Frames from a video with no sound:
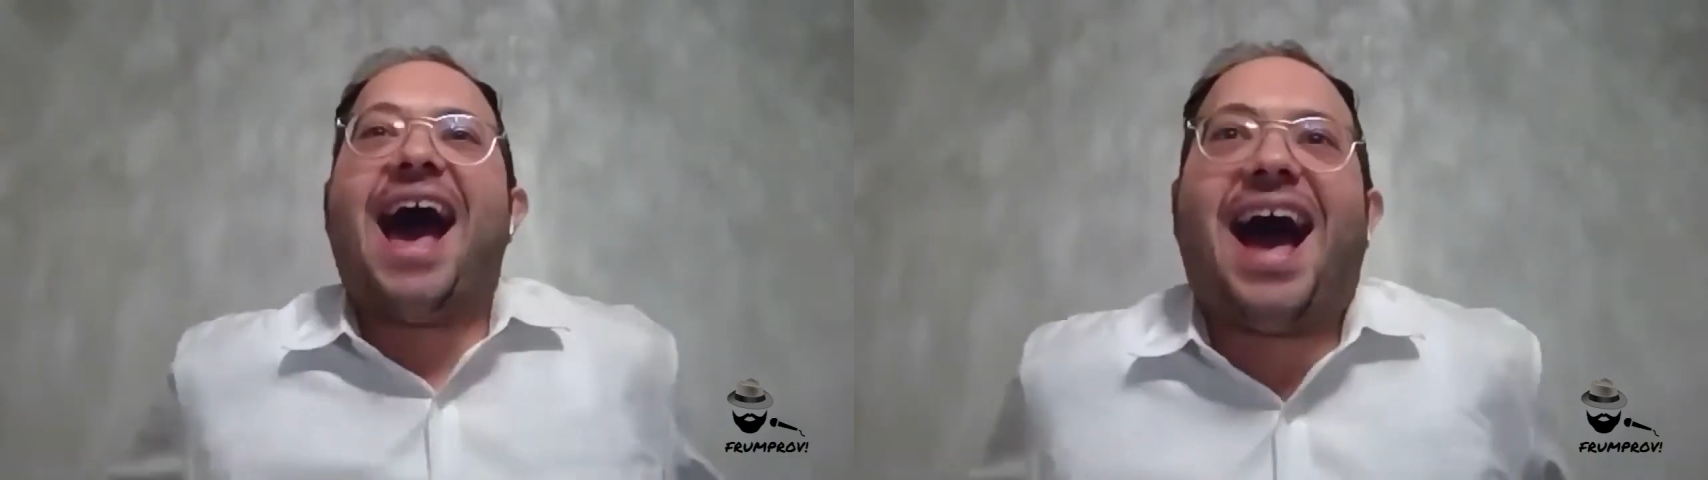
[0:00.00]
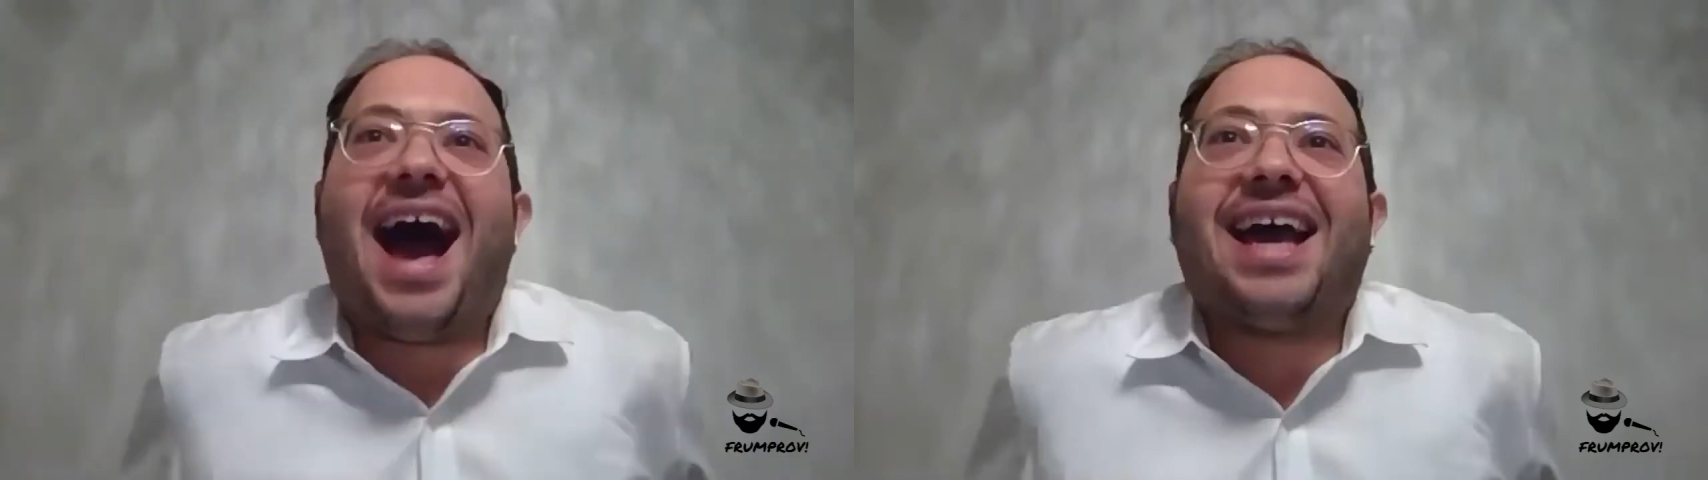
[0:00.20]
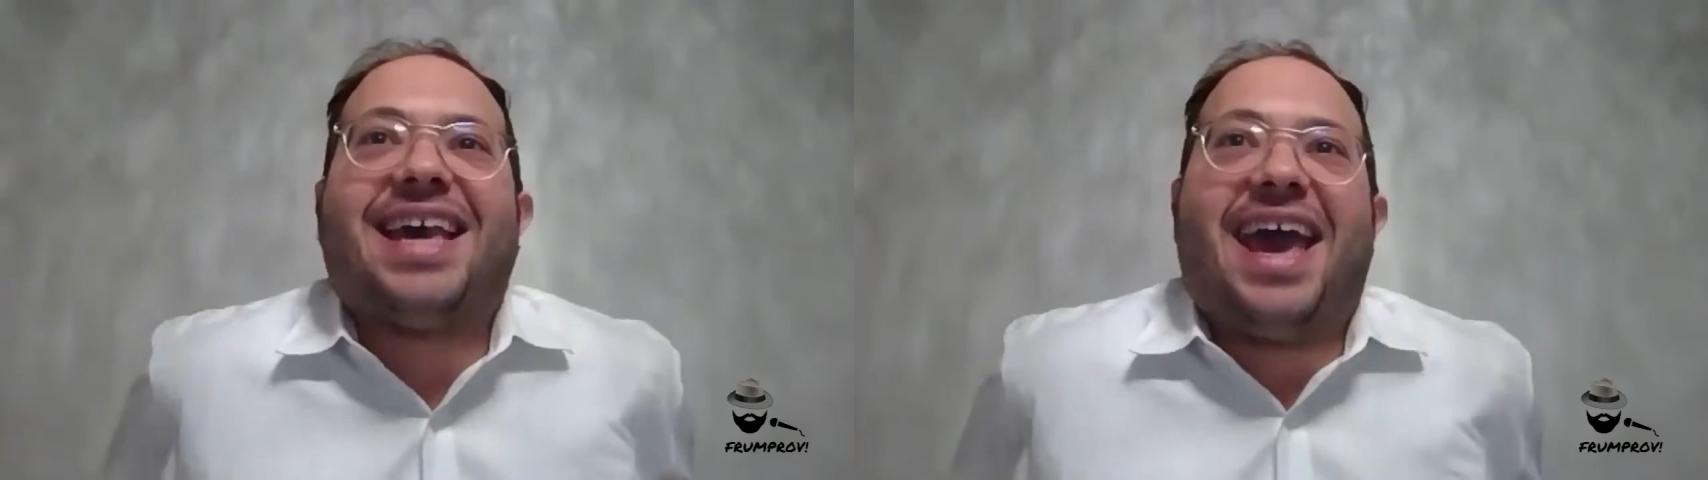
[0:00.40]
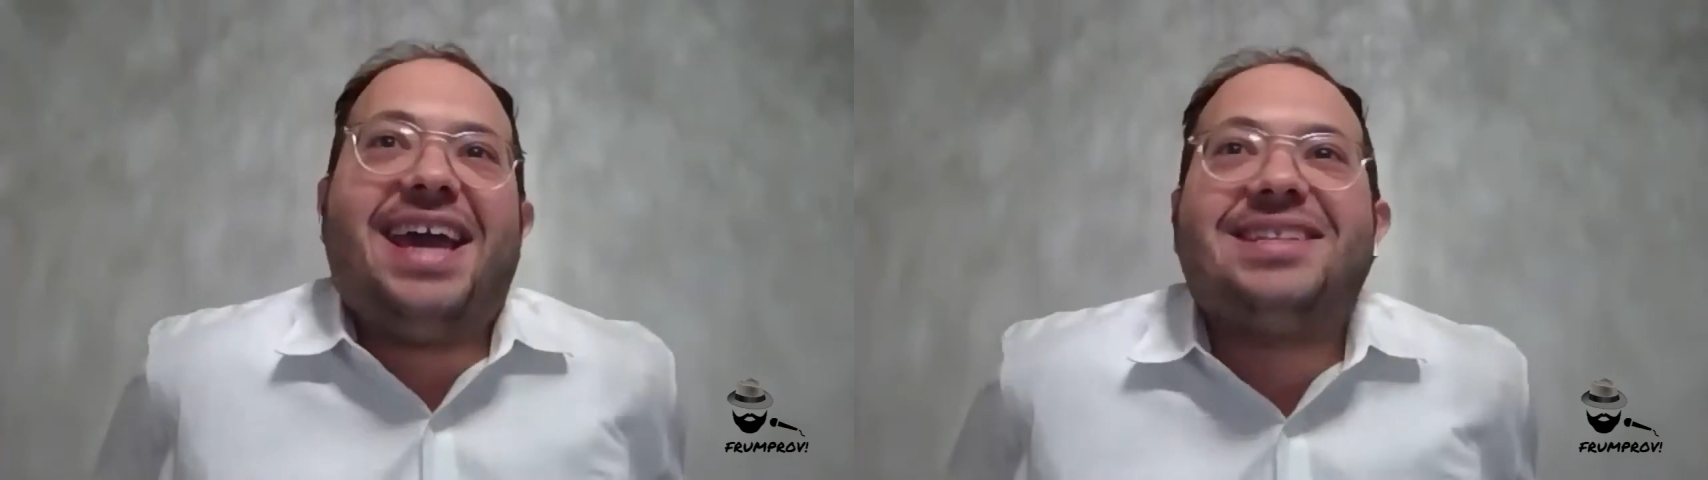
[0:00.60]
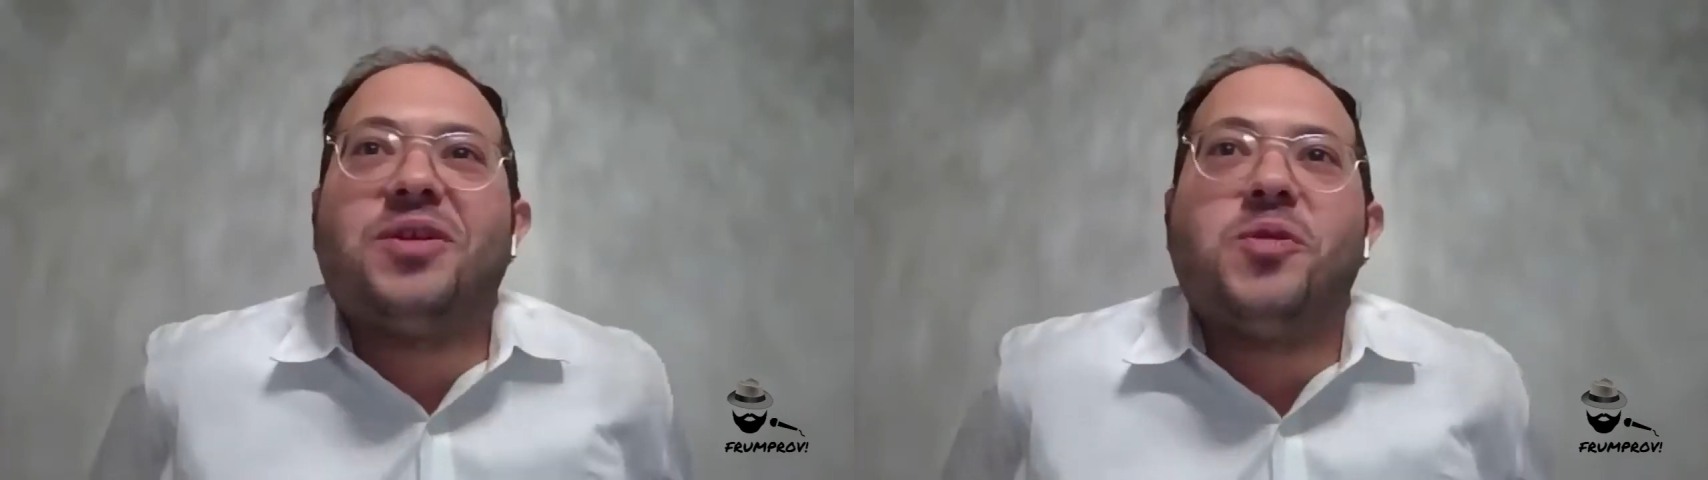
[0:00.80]
I can't
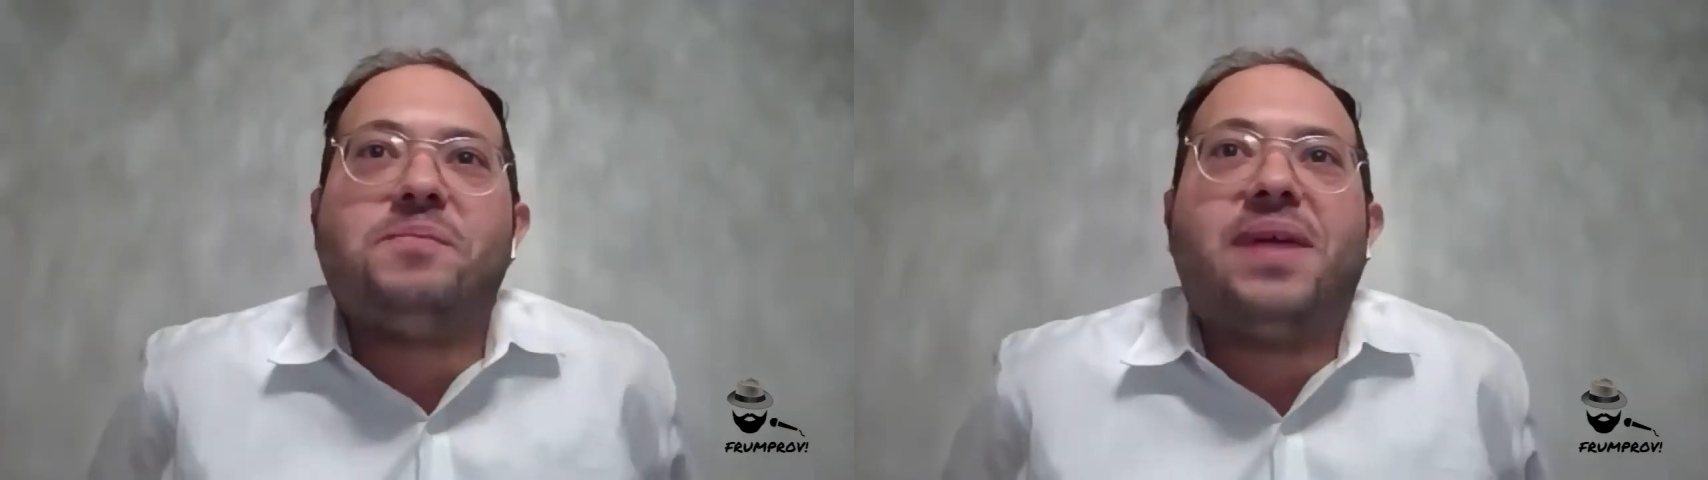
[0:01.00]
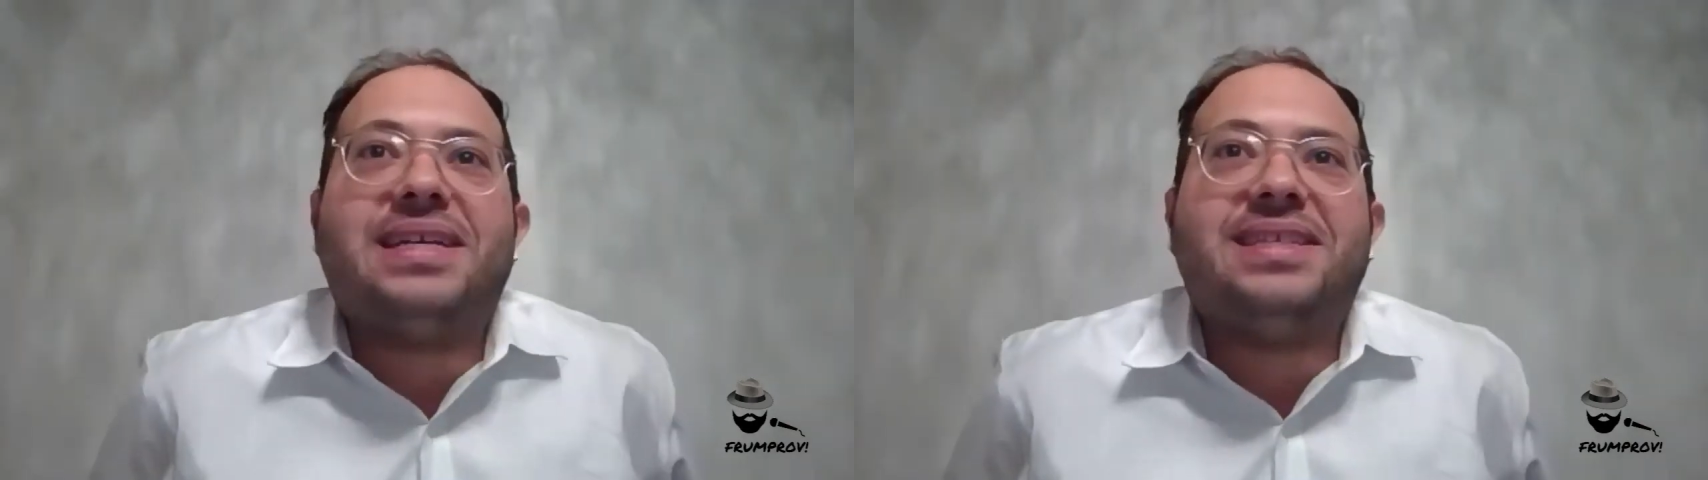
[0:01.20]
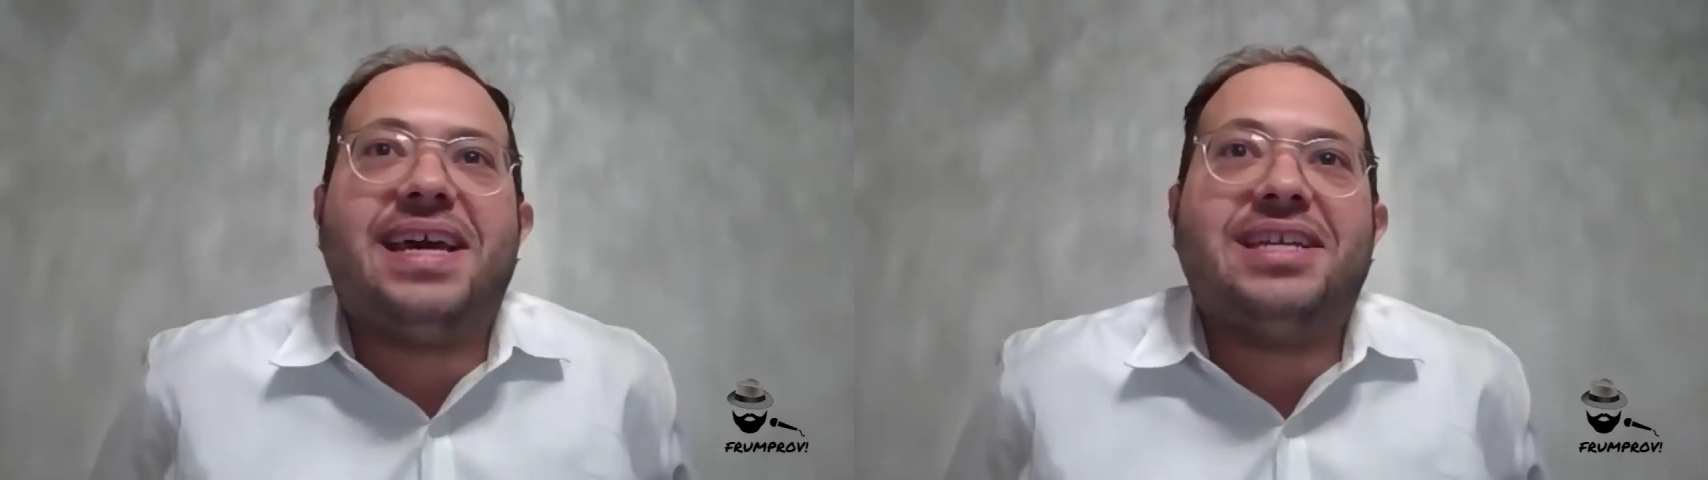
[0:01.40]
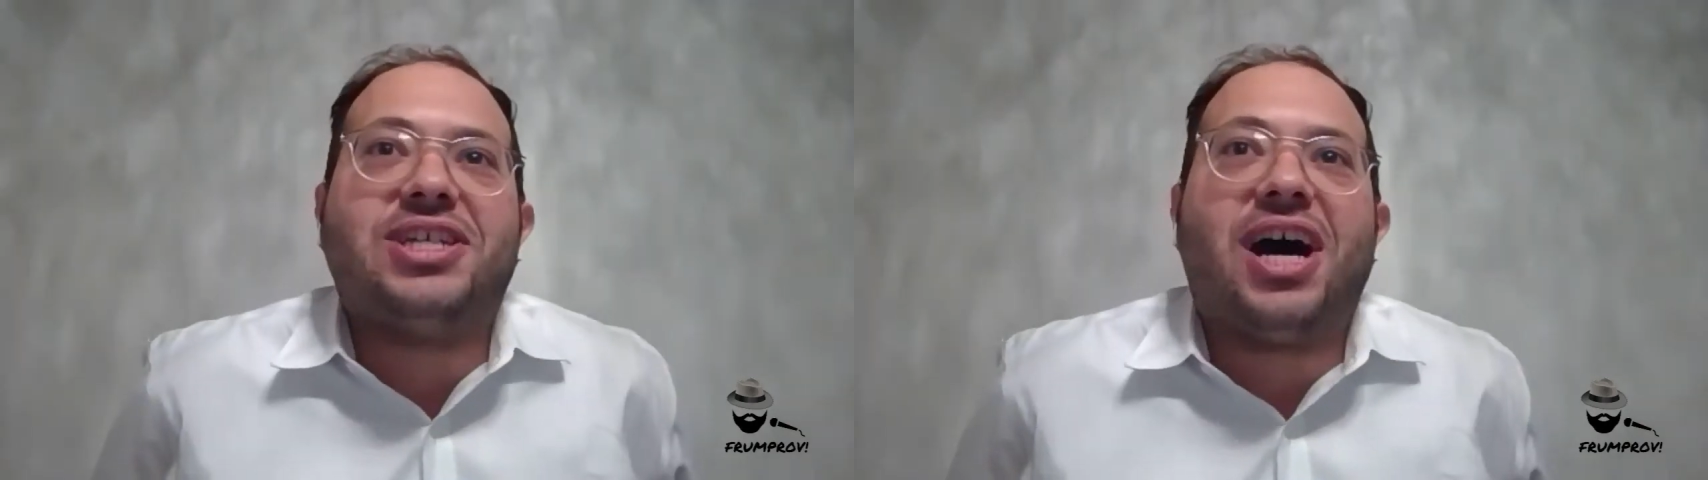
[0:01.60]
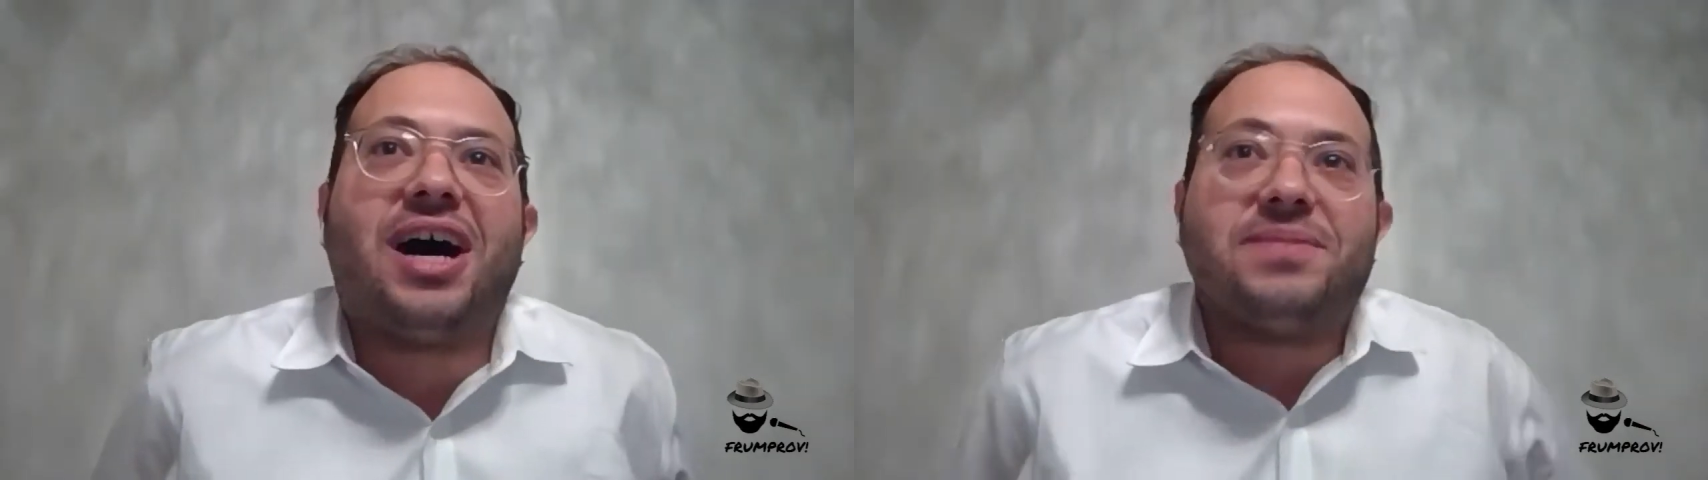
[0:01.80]
quit my day job.